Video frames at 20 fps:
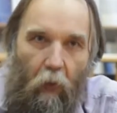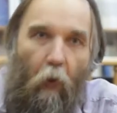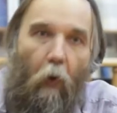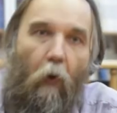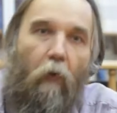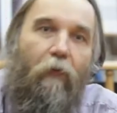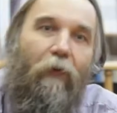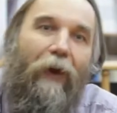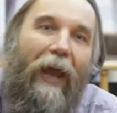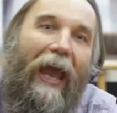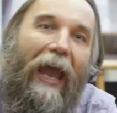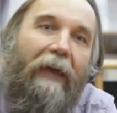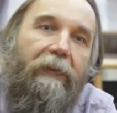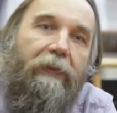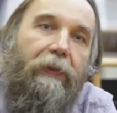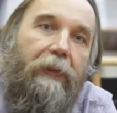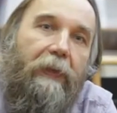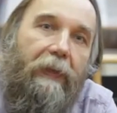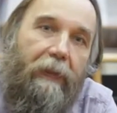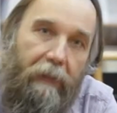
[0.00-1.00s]
of
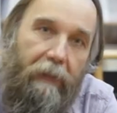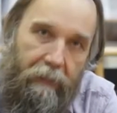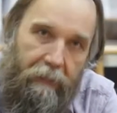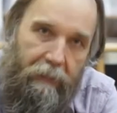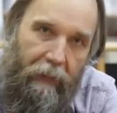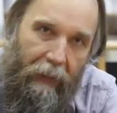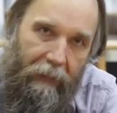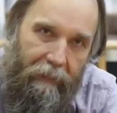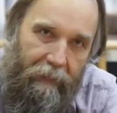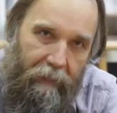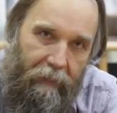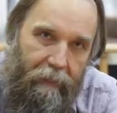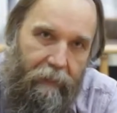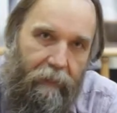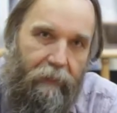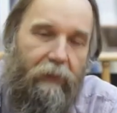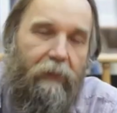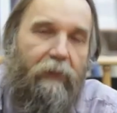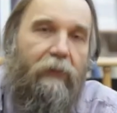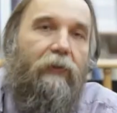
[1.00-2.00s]
ethnic
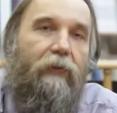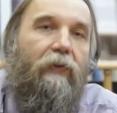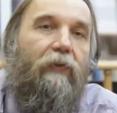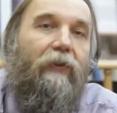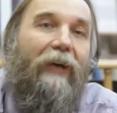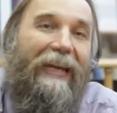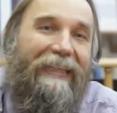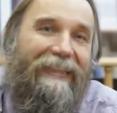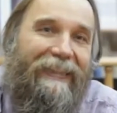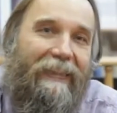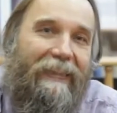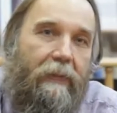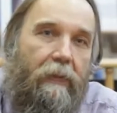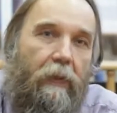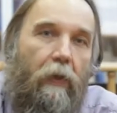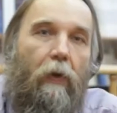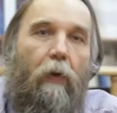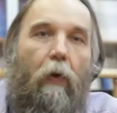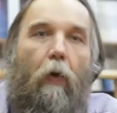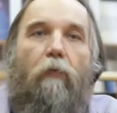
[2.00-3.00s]
identity, the rests
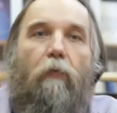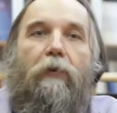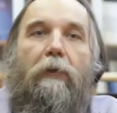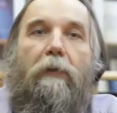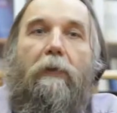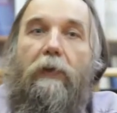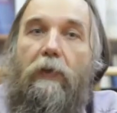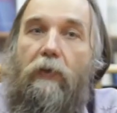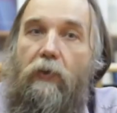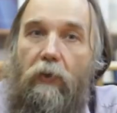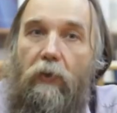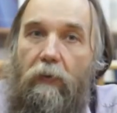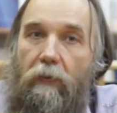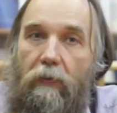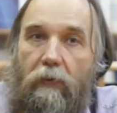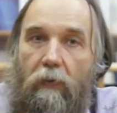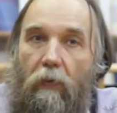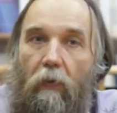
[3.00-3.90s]
of religious,